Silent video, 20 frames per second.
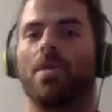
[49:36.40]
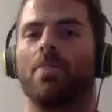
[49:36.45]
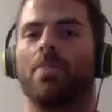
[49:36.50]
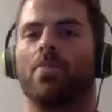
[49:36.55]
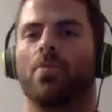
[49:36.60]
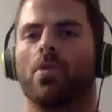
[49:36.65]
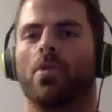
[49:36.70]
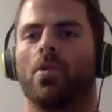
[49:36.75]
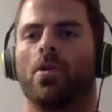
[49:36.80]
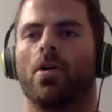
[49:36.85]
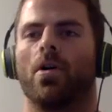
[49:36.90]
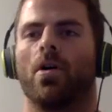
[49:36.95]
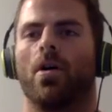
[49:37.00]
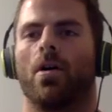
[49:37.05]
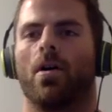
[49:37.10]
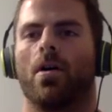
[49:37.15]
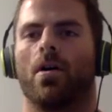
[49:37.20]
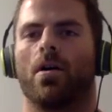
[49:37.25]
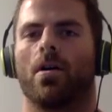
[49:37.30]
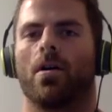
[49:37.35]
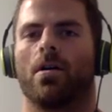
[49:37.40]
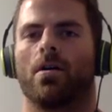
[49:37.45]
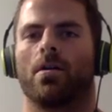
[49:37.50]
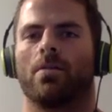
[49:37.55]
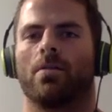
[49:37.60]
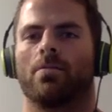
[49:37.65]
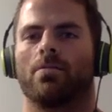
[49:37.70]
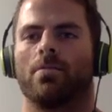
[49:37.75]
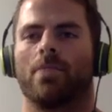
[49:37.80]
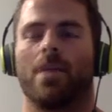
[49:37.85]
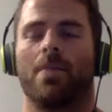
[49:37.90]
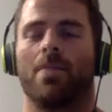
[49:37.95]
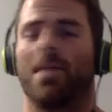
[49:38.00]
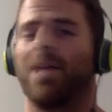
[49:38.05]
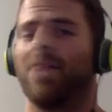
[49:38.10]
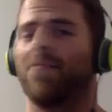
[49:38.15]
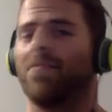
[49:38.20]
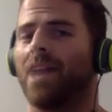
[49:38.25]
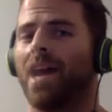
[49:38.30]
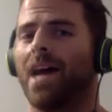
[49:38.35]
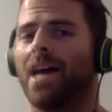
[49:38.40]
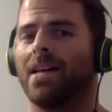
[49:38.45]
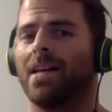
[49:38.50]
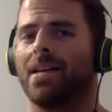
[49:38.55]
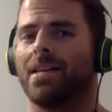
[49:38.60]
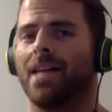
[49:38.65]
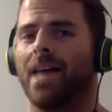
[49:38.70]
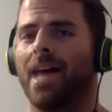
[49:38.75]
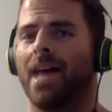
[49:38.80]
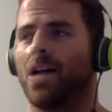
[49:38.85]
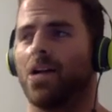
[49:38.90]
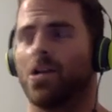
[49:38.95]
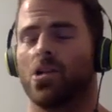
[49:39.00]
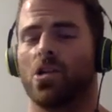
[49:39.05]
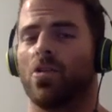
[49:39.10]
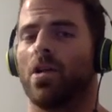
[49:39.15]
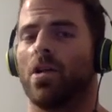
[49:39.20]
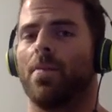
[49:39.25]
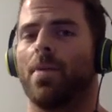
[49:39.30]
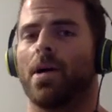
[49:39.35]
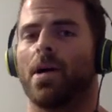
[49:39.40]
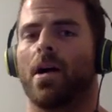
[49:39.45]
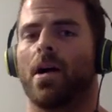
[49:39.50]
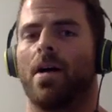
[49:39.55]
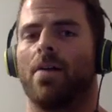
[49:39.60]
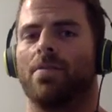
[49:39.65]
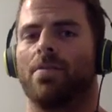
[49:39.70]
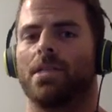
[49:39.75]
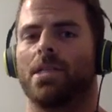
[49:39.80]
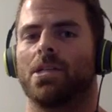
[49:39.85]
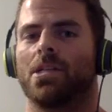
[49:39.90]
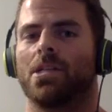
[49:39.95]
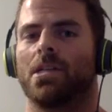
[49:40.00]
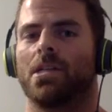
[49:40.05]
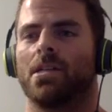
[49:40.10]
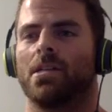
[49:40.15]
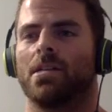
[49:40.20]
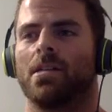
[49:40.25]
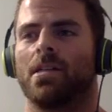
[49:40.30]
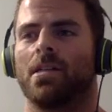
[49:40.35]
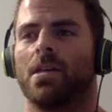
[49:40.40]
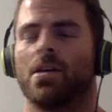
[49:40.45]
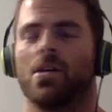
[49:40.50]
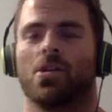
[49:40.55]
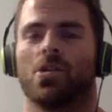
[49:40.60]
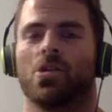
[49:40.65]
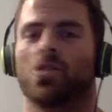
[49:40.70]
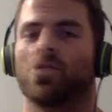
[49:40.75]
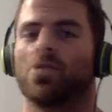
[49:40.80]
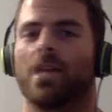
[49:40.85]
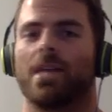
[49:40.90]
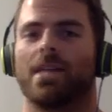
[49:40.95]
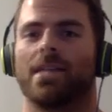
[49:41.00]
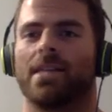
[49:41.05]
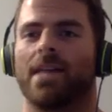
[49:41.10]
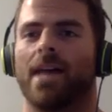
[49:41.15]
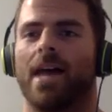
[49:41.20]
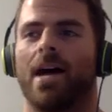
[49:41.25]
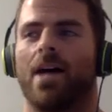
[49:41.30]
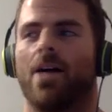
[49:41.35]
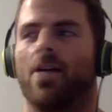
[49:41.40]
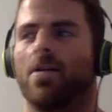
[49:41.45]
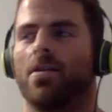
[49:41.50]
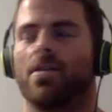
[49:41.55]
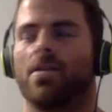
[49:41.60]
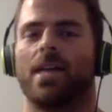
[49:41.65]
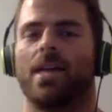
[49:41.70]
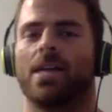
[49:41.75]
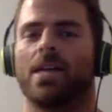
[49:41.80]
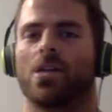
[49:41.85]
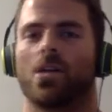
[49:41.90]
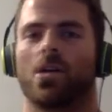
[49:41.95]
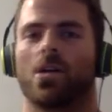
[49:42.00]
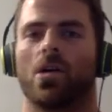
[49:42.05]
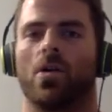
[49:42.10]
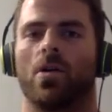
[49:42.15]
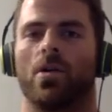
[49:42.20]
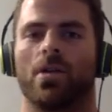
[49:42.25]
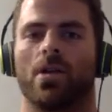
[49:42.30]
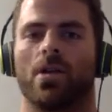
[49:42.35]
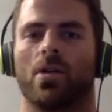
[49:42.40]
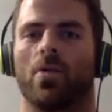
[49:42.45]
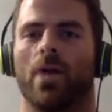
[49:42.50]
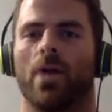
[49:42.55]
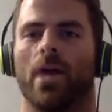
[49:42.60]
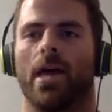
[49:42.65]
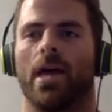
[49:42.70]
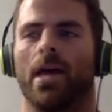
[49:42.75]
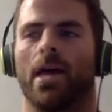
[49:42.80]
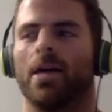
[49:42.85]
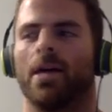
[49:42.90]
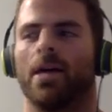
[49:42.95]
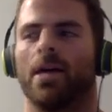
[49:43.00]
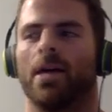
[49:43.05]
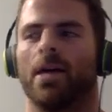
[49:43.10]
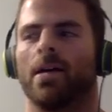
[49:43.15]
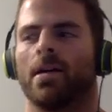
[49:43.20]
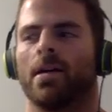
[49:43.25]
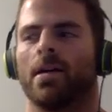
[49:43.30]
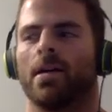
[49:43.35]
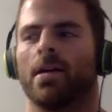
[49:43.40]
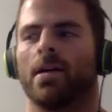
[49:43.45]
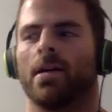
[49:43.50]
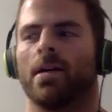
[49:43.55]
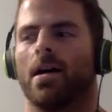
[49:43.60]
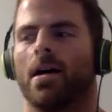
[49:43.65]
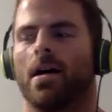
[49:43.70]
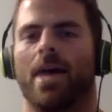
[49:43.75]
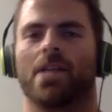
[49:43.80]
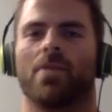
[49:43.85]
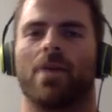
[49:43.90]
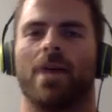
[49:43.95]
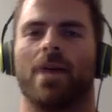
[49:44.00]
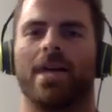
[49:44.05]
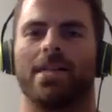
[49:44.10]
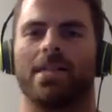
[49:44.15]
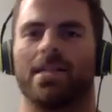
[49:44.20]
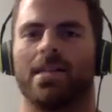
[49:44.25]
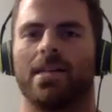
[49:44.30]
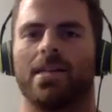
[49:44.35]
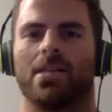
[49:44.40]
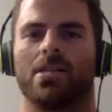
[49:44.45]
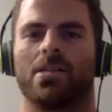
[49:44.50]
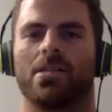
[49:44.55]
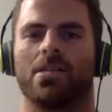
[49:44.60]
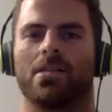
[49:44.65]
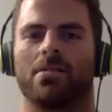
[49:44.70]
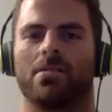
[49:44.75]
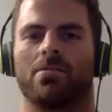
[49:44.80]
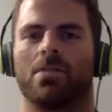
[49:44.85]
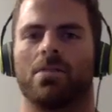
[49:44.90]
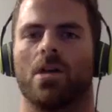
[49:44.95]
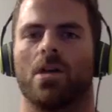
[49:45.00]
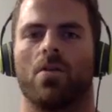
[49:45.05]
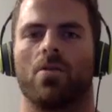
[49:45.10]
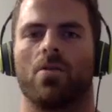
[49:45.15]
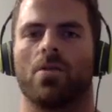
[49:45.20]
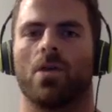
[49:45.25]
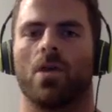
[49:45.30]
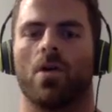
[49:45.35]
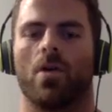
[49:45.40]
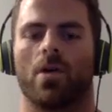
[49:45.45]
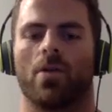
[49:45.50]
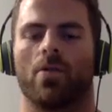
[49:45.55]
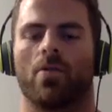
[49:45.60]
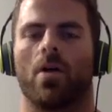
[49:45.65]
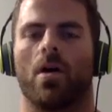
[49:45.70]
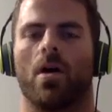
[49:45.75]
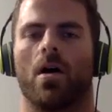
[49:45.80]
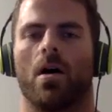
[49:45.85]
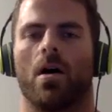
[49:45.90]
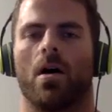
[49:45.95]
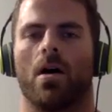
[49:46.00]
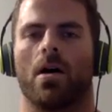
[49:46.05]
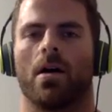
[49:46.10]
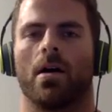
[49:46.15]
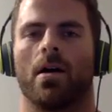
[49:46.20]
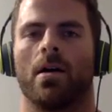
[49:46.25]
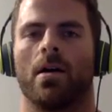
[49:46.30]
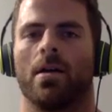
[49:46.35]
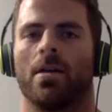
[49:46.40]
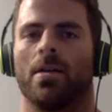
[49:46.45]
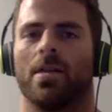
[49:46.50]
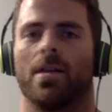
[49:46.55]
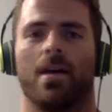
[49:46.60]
people that may have not done that, showing up on competition stressed out, things aren't going their way, XYZ is, going wrong.